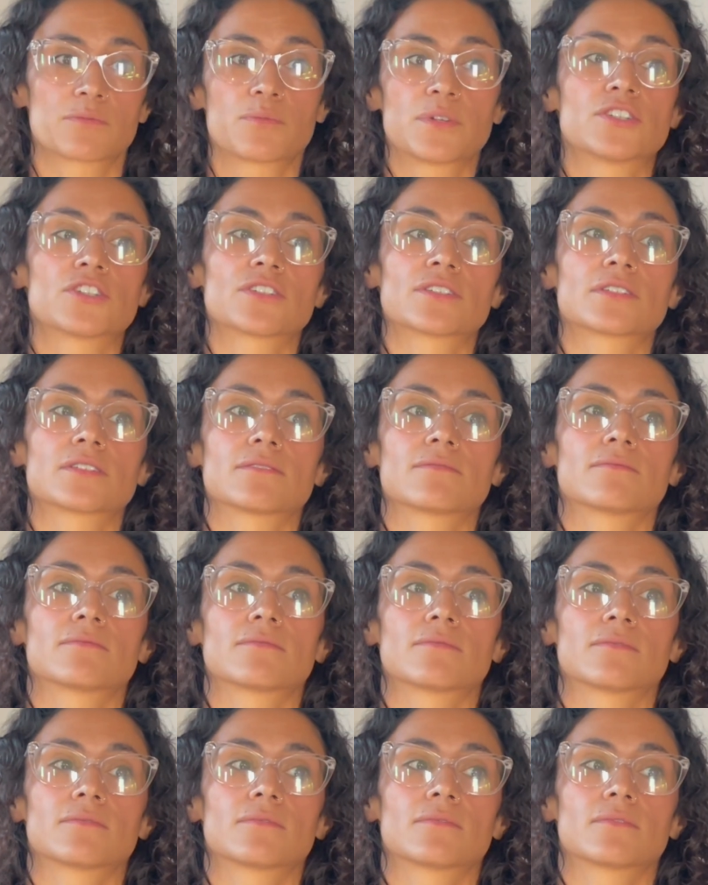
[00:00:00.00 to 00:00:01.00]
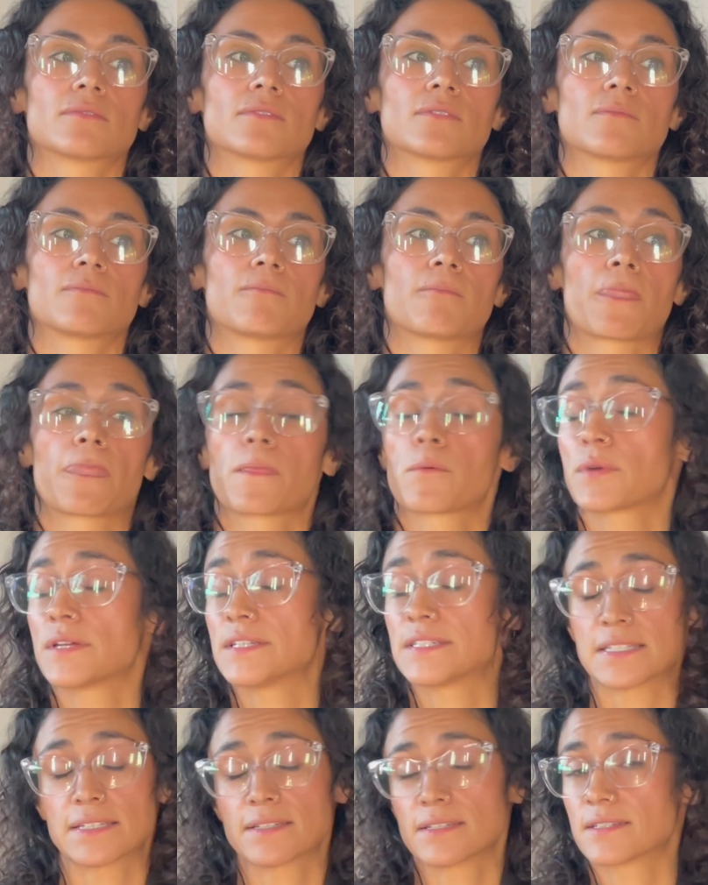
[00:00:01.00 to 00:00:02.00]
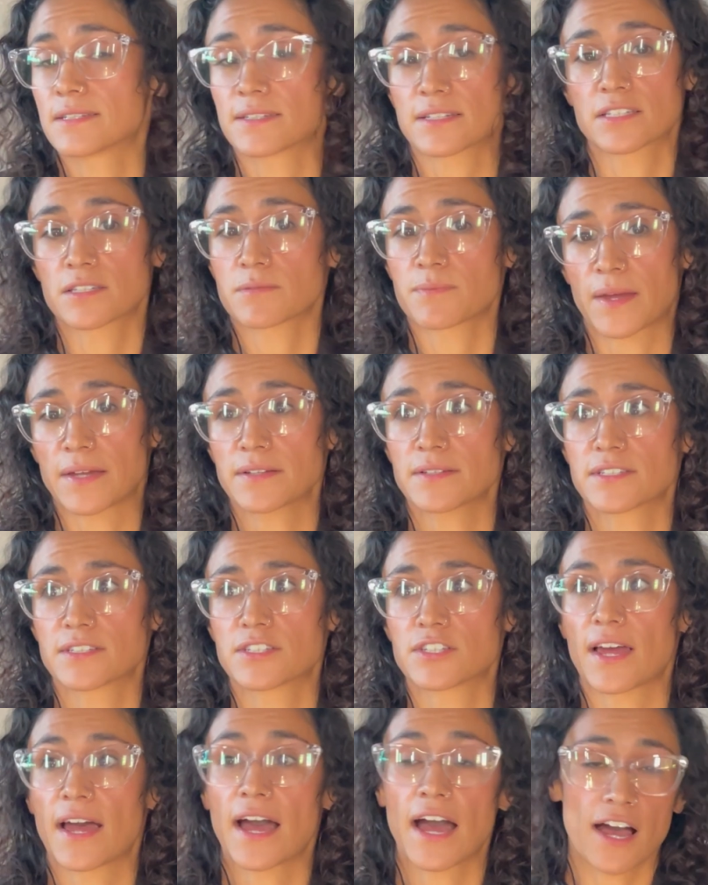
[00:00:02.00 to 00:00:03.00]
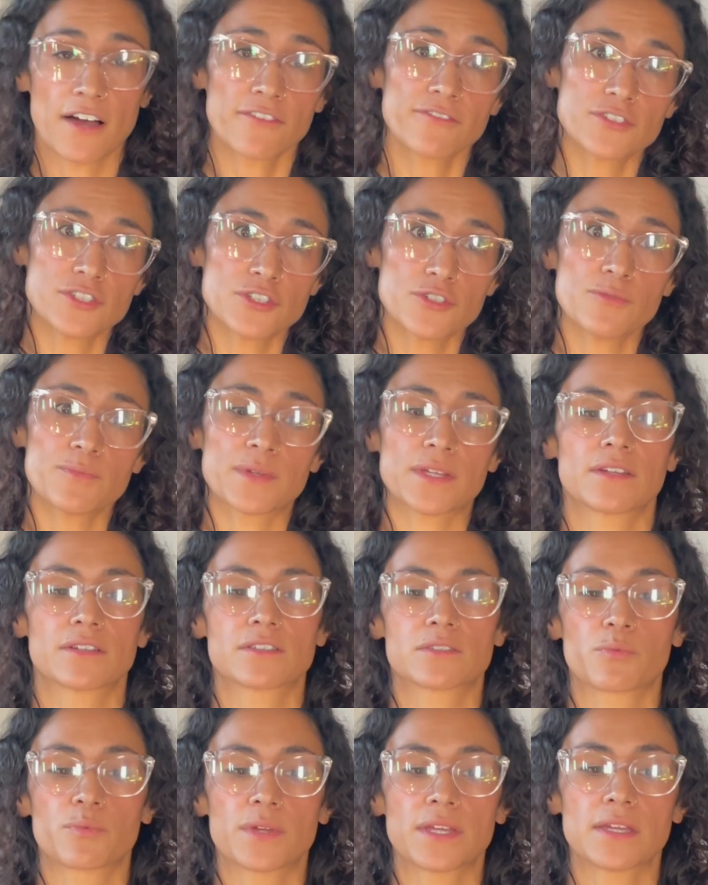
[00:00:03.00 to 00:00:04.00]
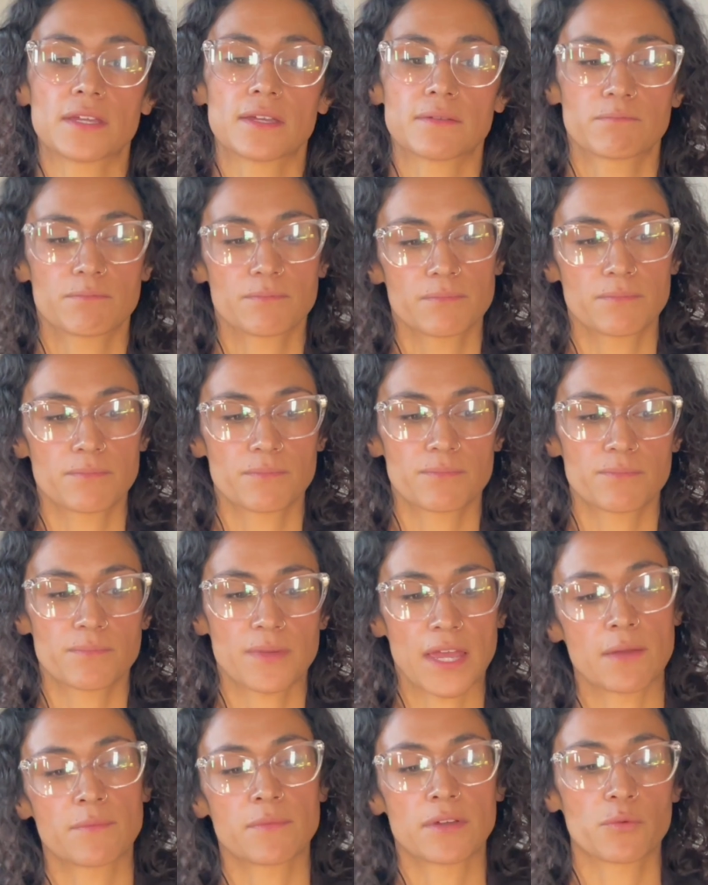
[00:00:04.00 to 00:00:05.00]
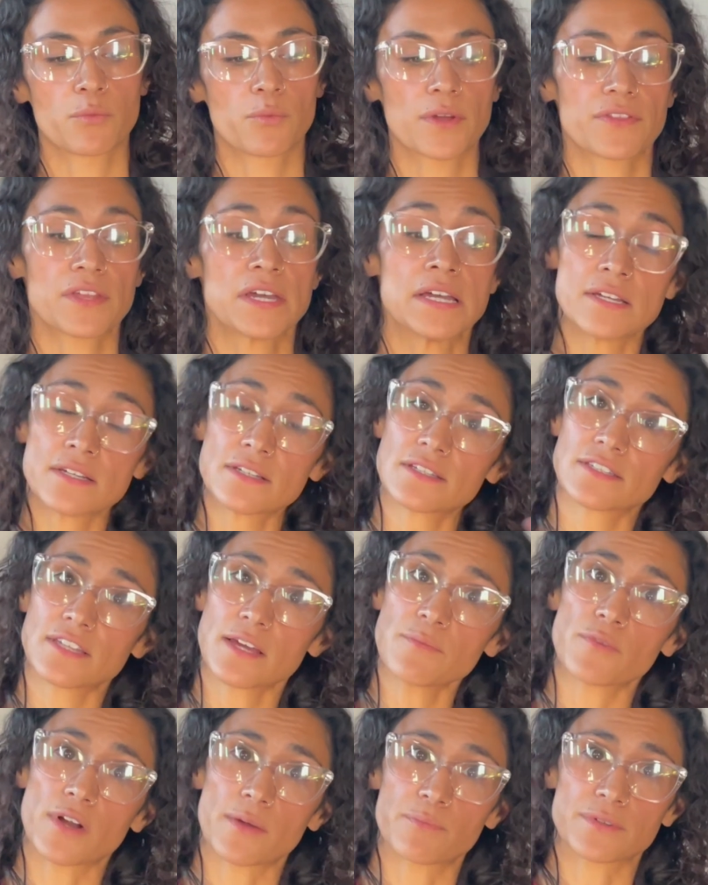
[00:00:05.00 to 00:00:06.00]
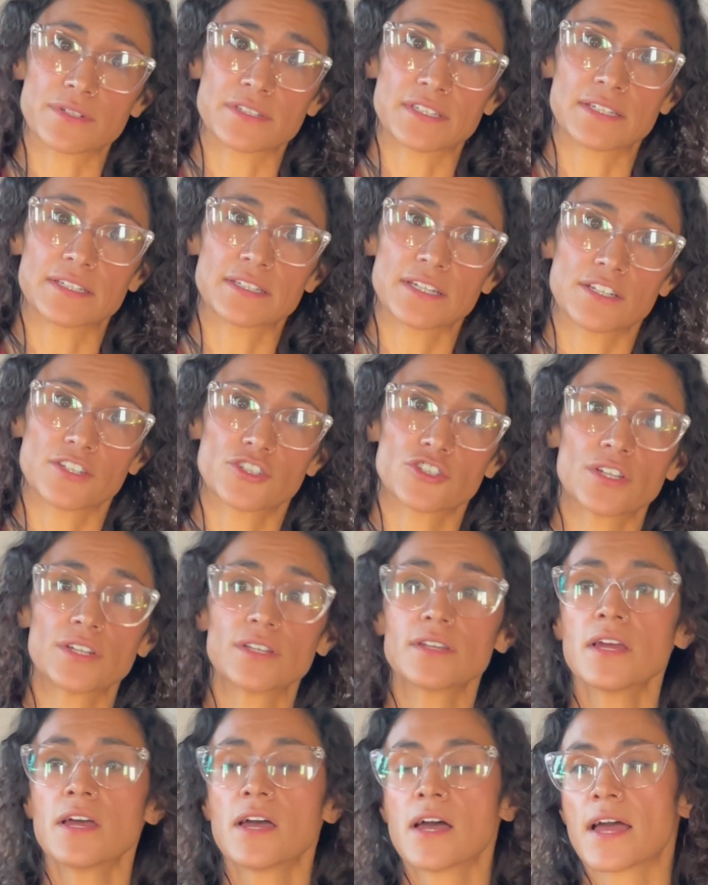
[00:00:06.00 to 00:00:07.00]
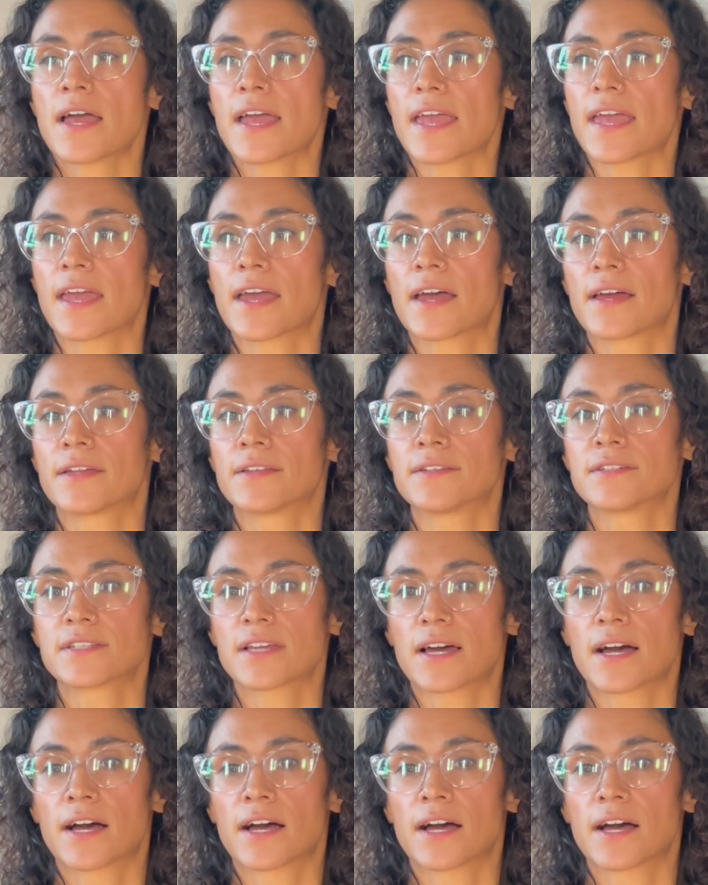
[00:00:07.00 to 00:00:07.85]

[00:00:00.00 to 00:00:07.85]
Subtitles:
We didn't expect to have to, because we came in with some representation, and